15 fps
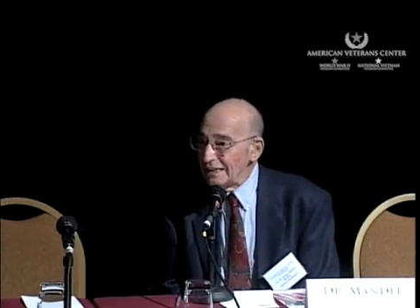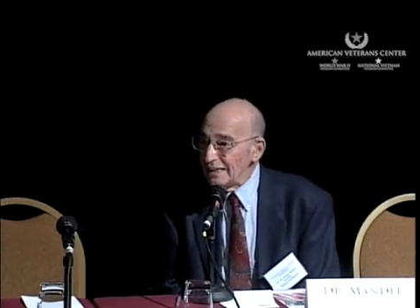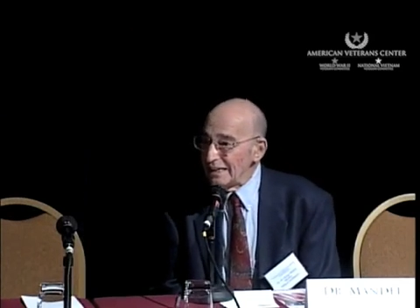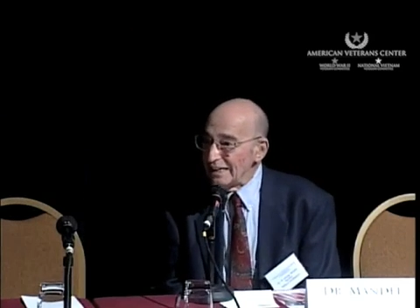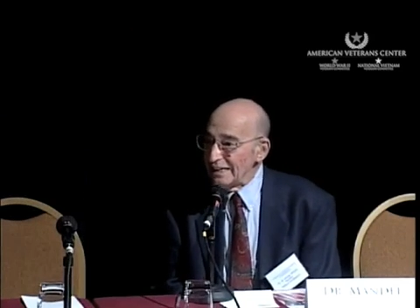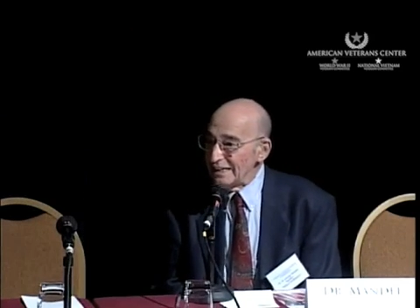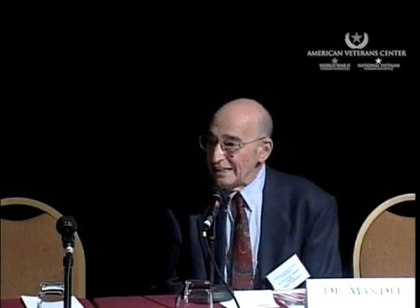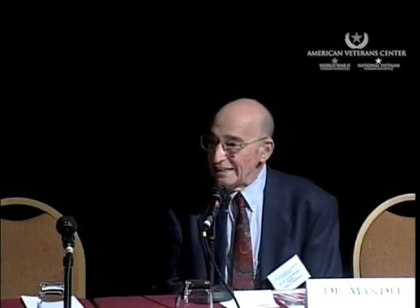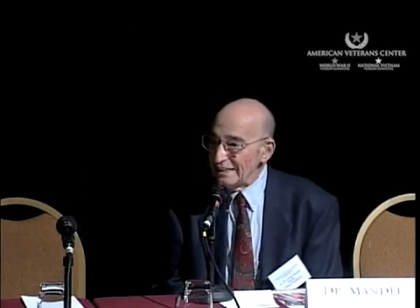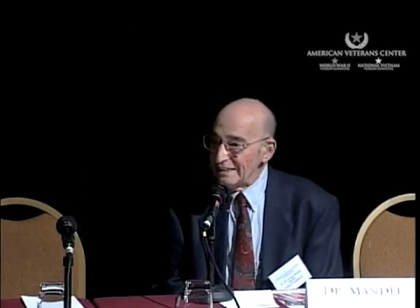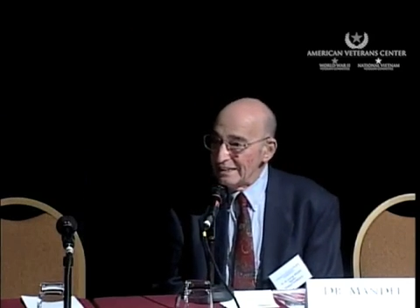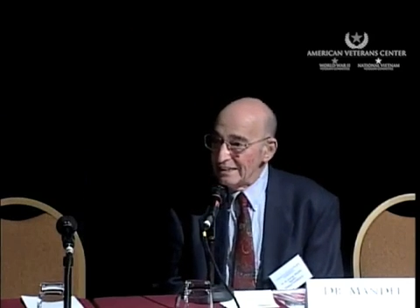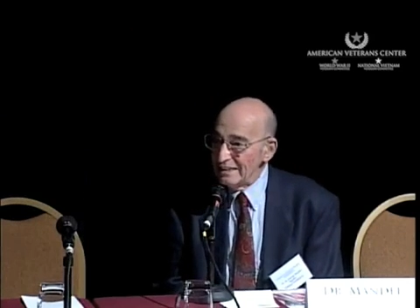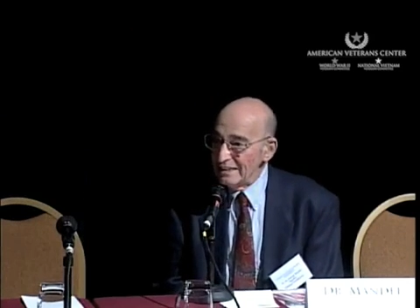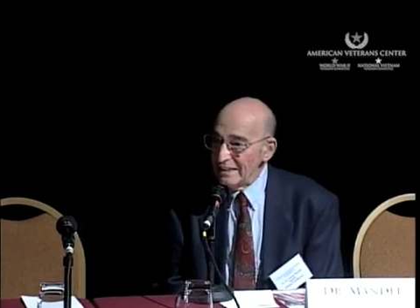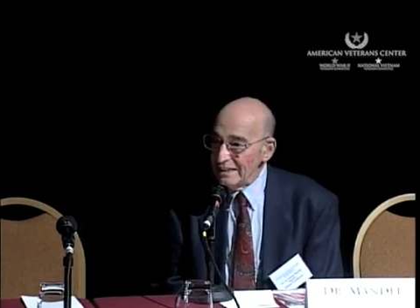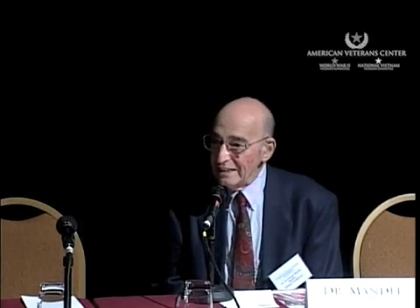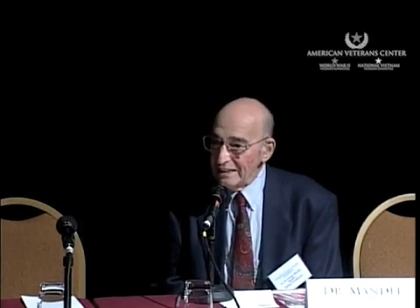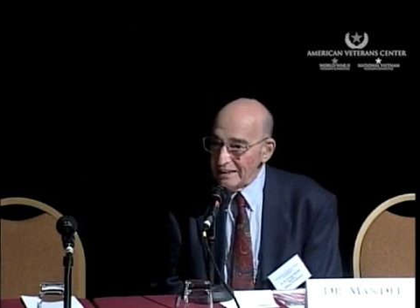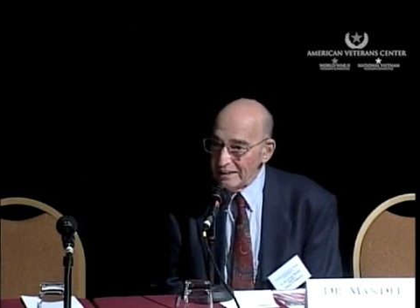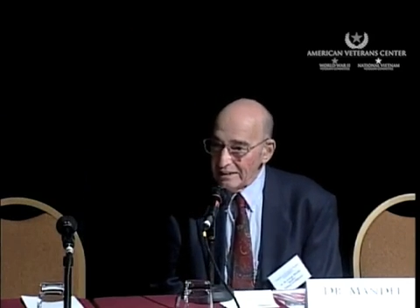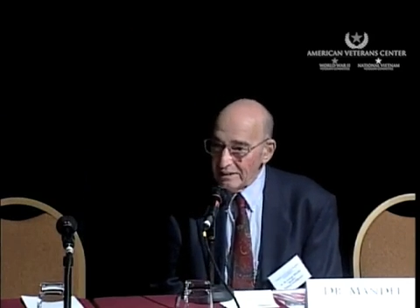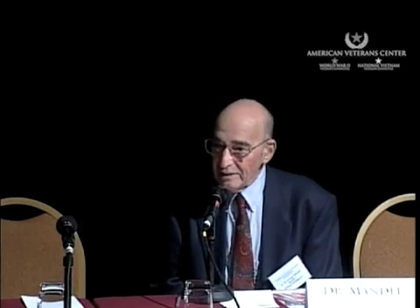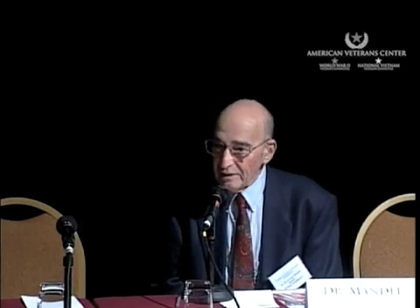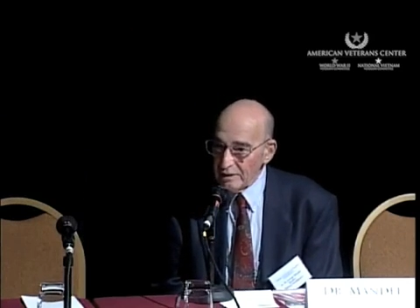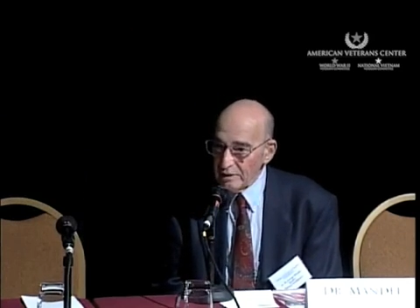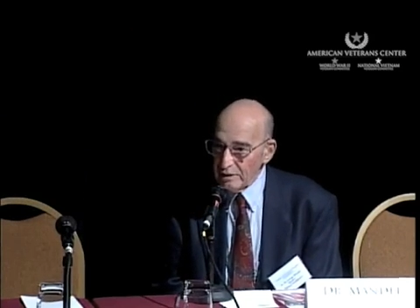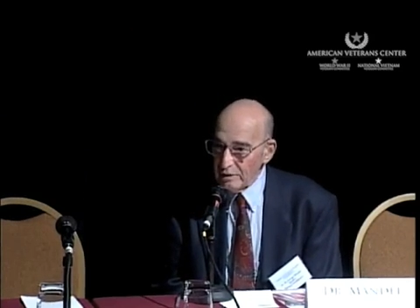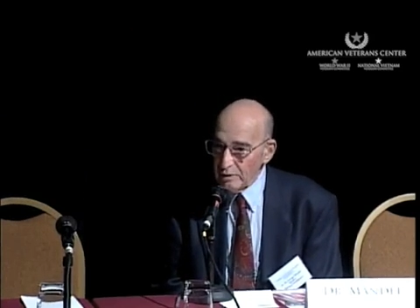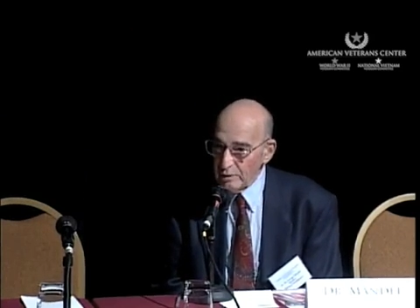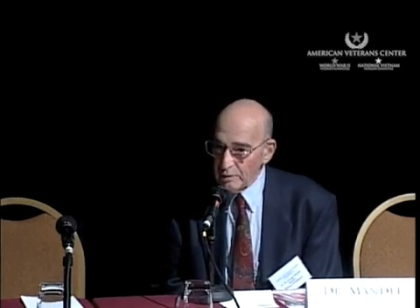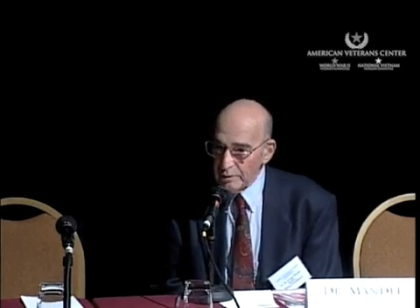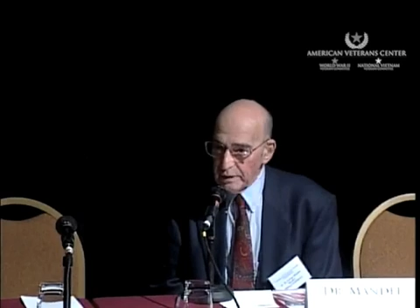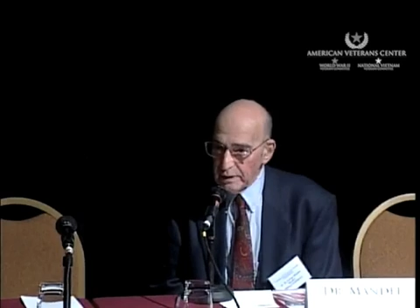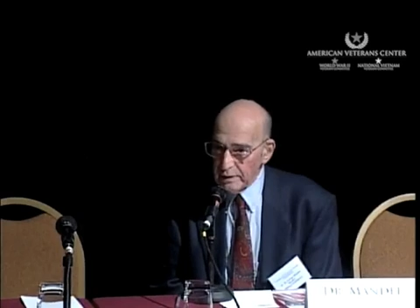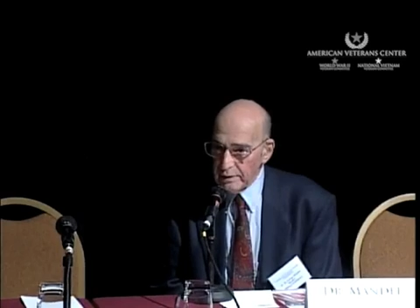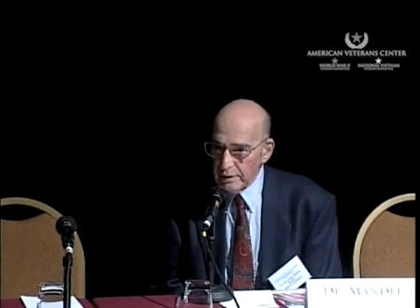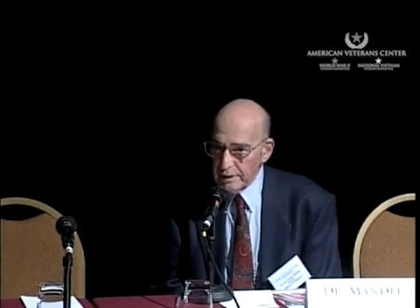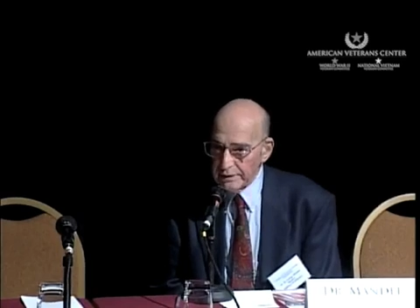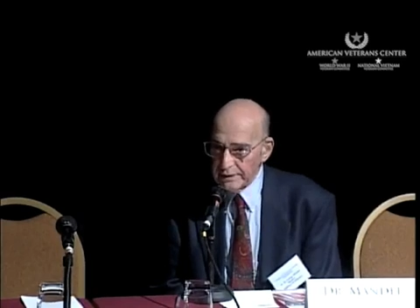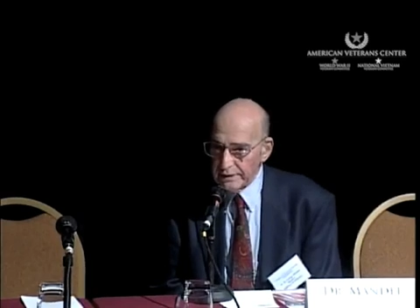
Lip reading: And we thought